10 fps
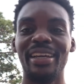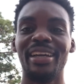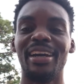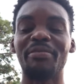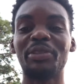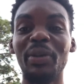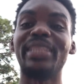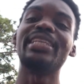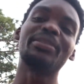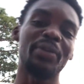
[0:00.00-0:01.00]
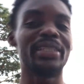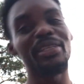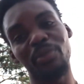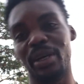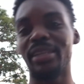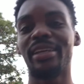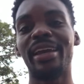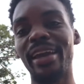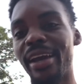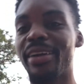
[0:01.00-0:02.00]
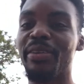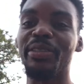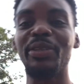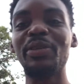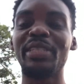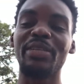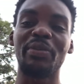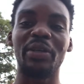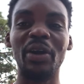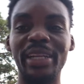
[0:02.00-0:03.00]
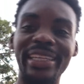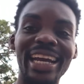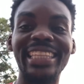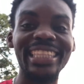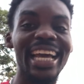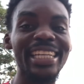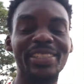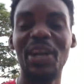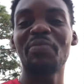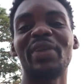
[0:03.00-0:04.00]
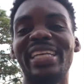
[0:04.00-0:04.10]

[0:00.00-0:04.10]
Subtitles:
of 2021 here on Tuesdays with Audie. And today's topic is